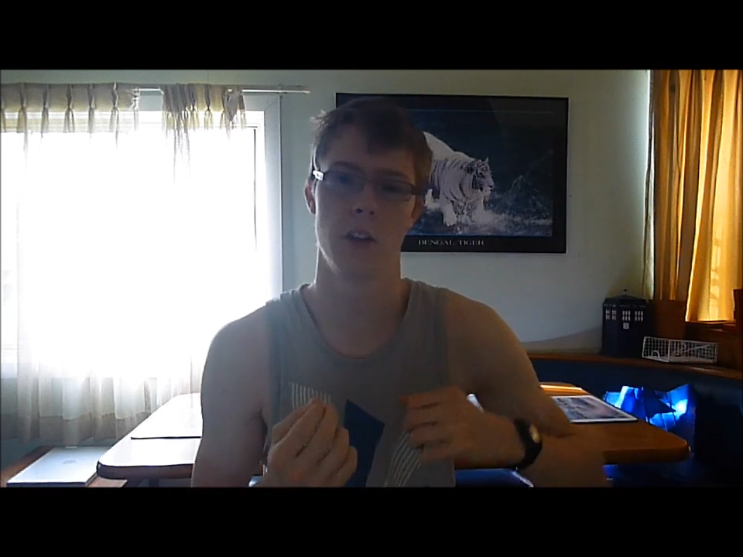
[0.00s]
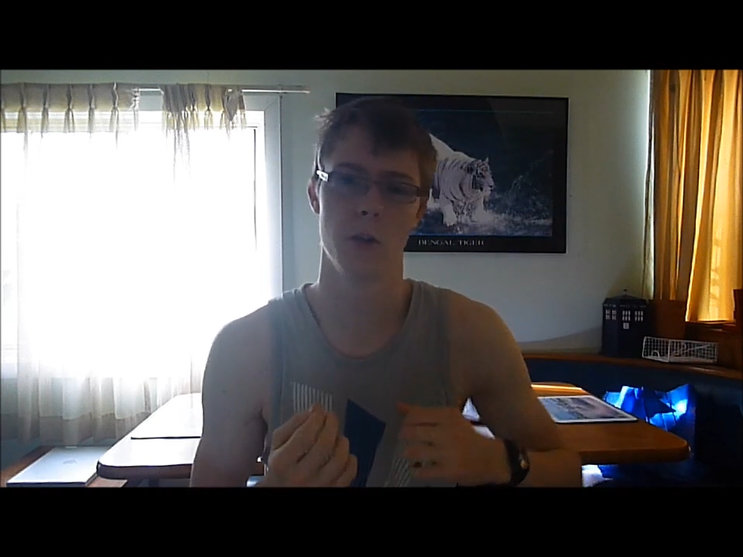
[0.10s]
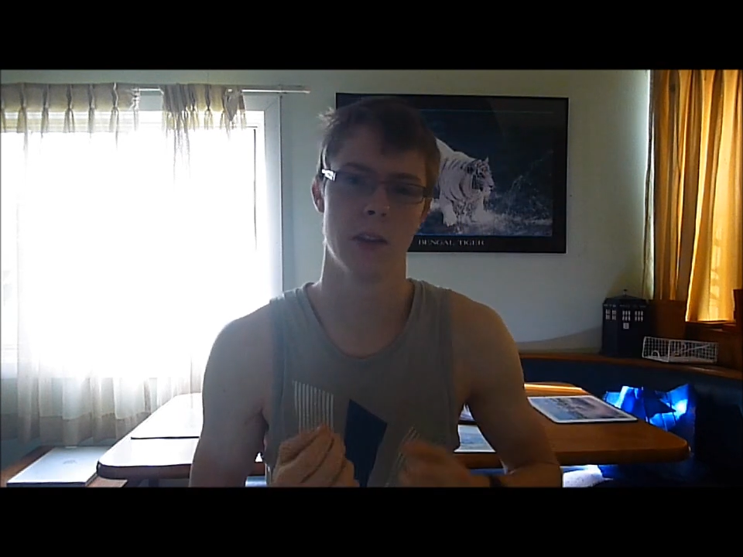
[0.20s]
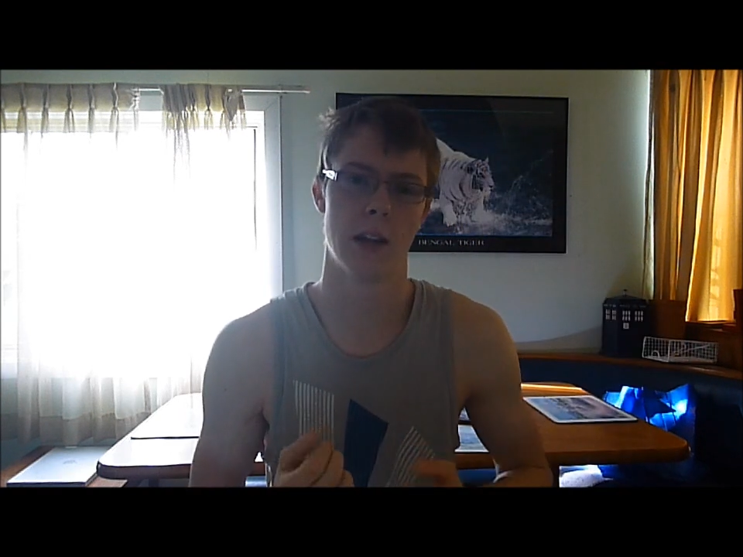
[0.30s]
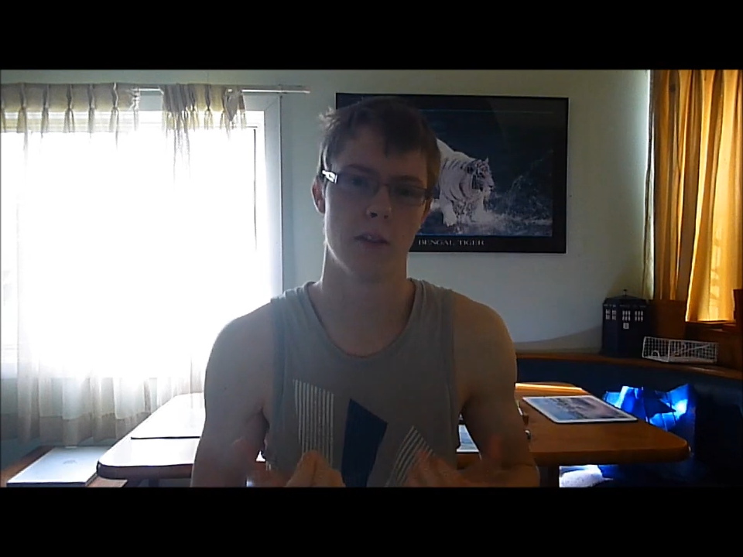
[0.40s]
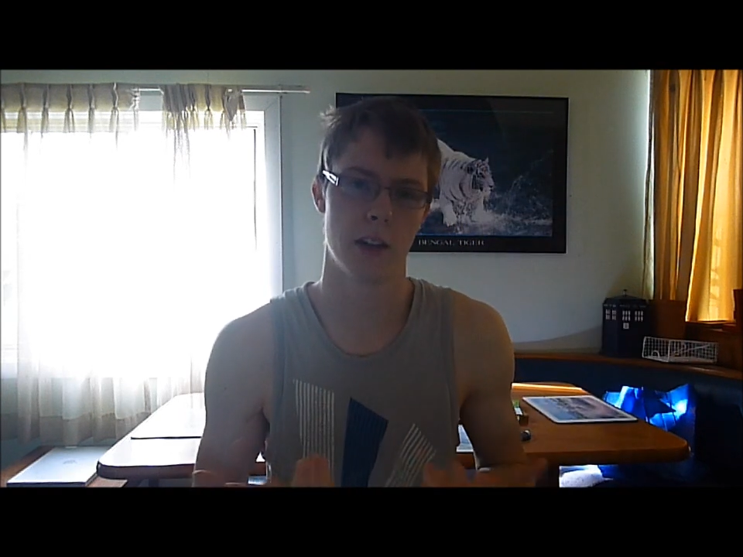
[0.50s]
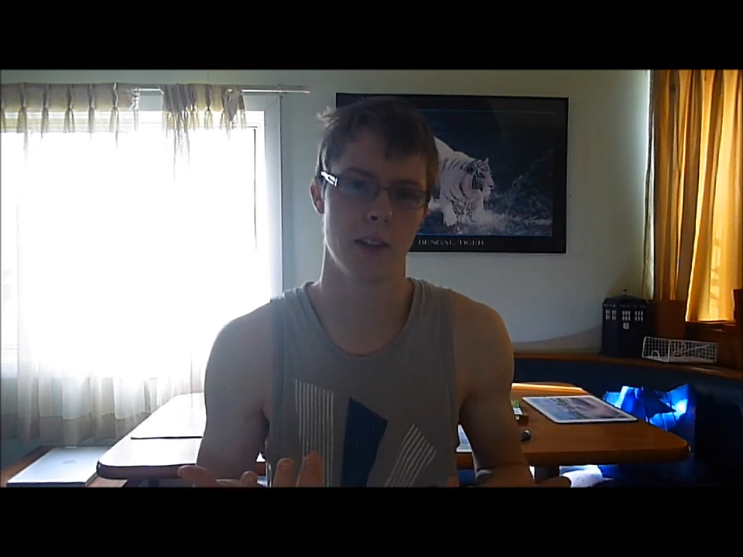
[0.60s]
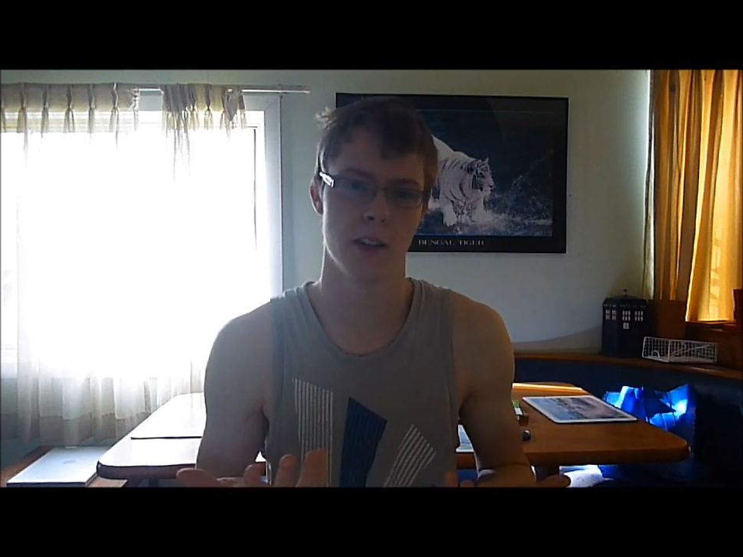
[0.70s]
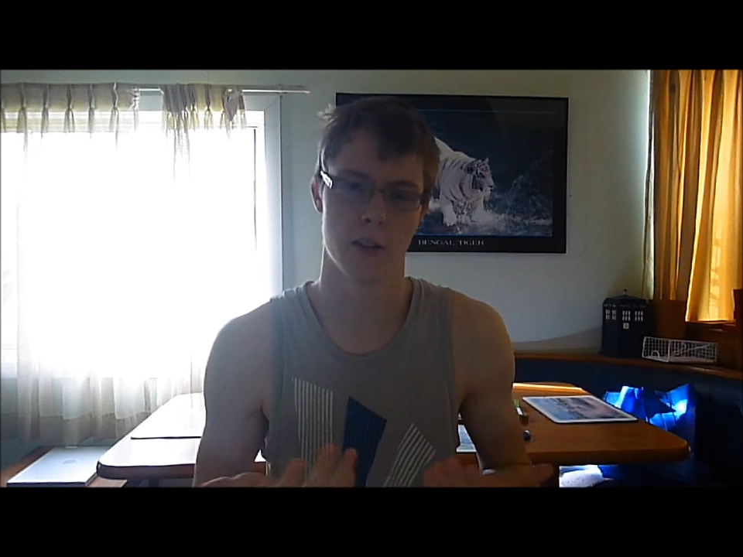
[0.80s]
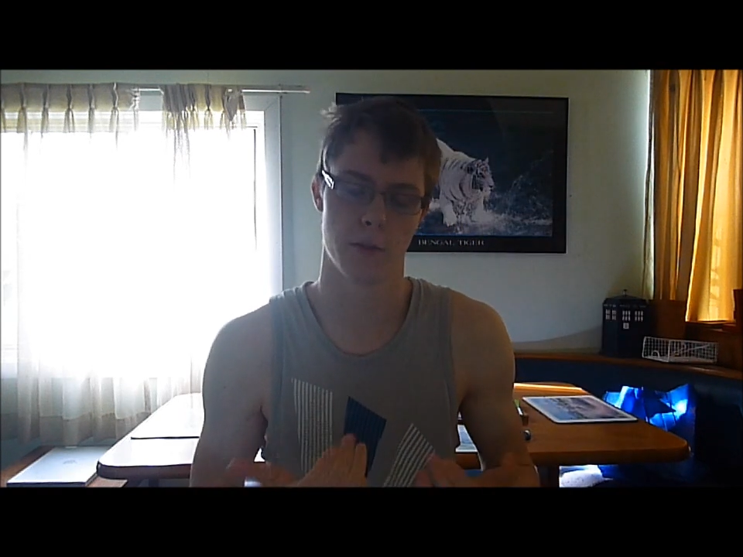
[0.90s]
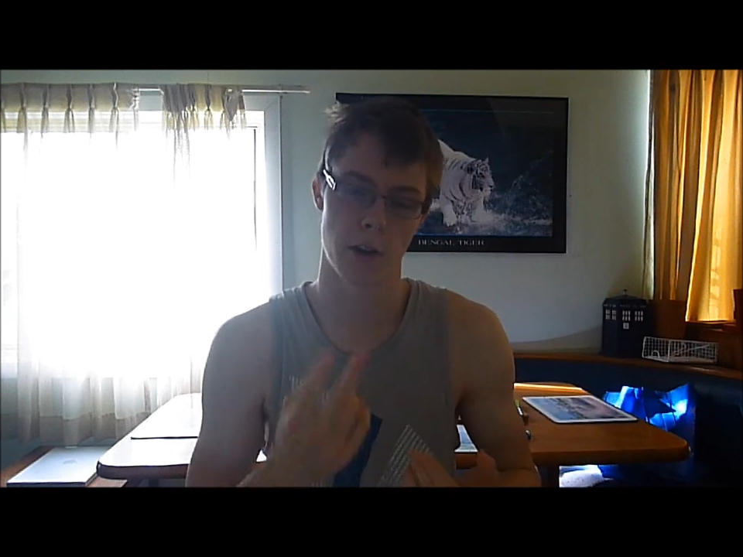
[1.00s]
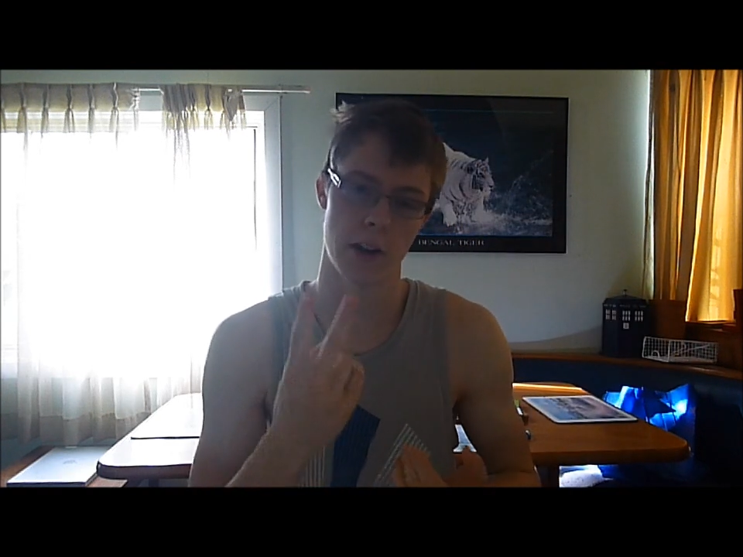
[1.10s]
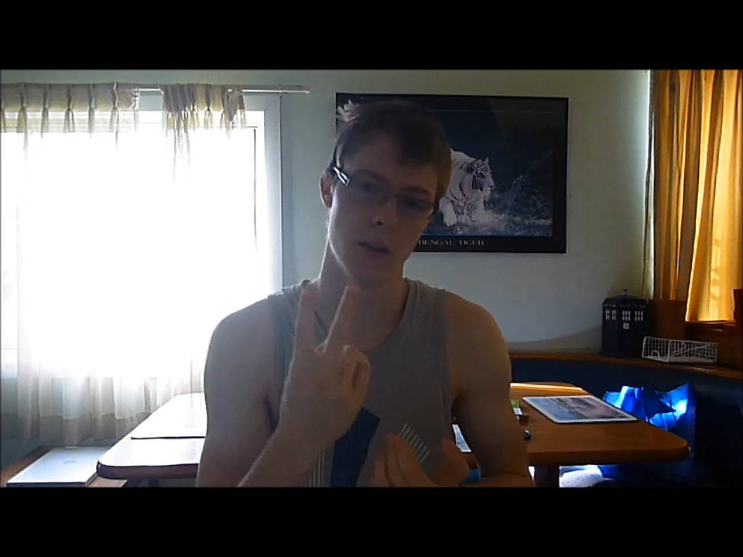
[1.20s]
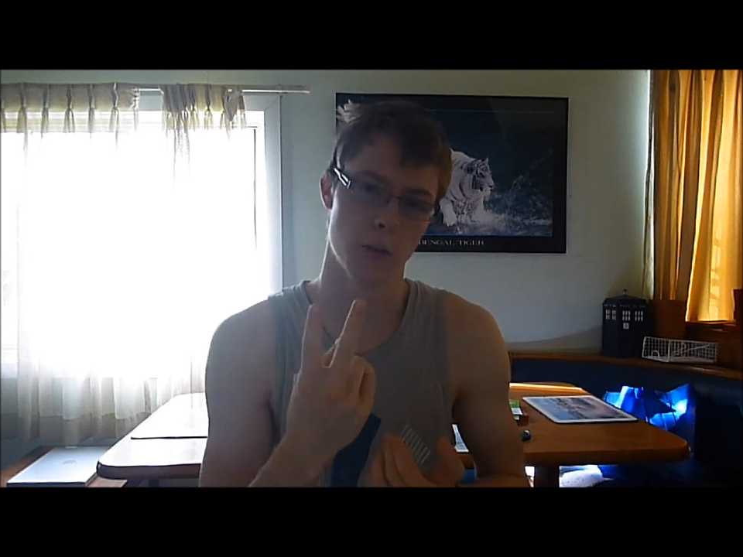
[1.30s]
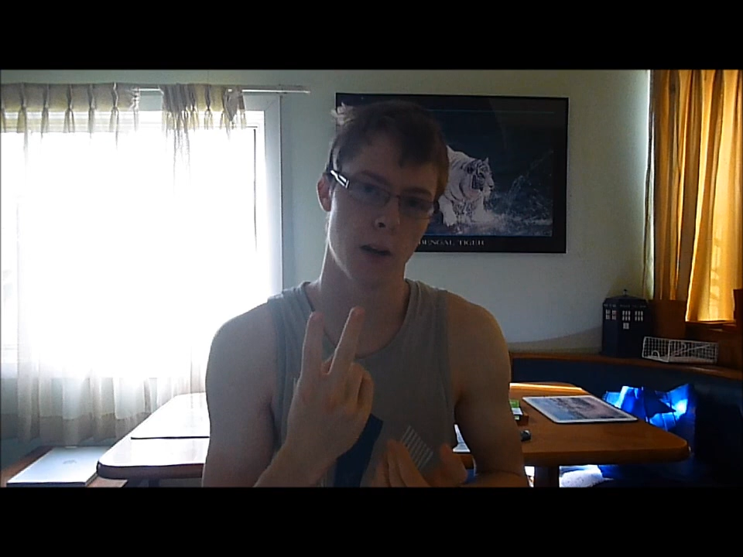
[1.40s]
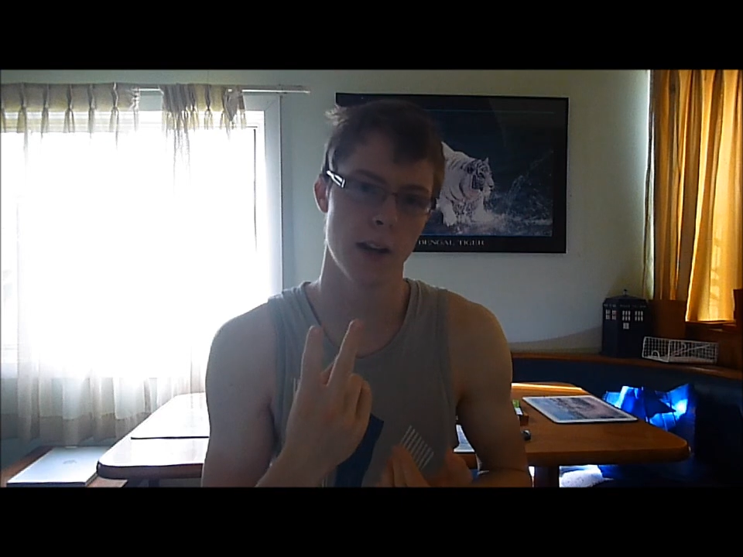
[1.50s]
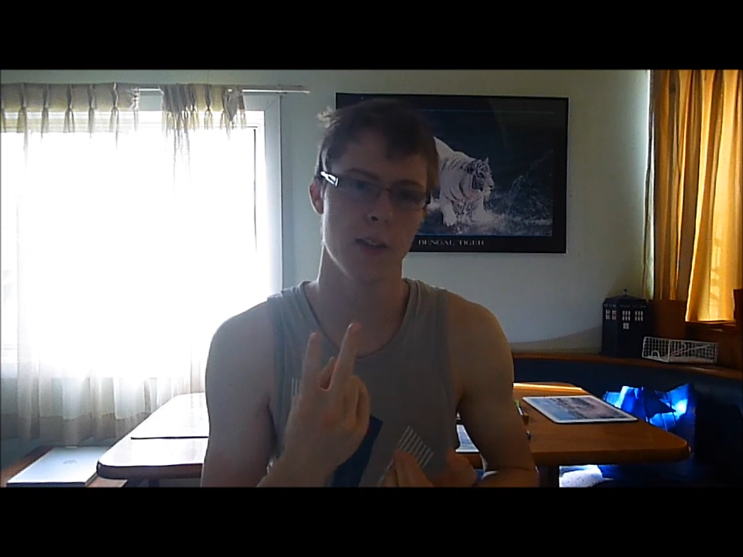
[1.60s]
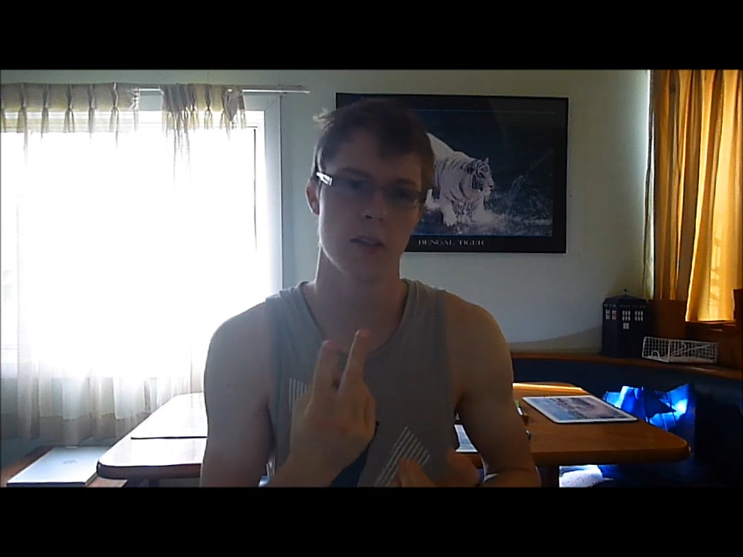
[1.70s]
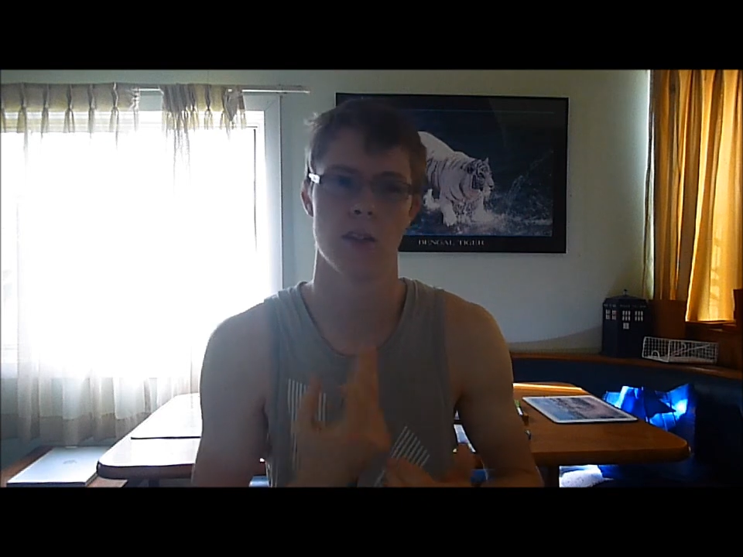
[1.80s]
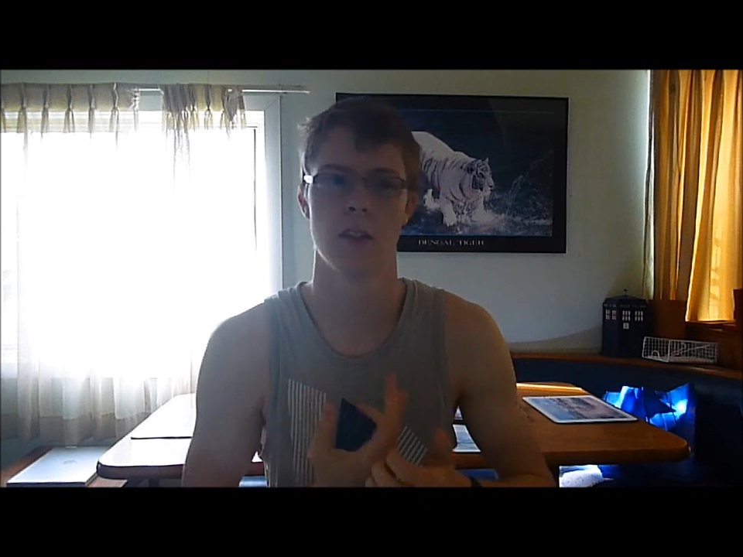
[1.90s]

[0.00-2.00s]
kyu in that right now, so I've graded twice.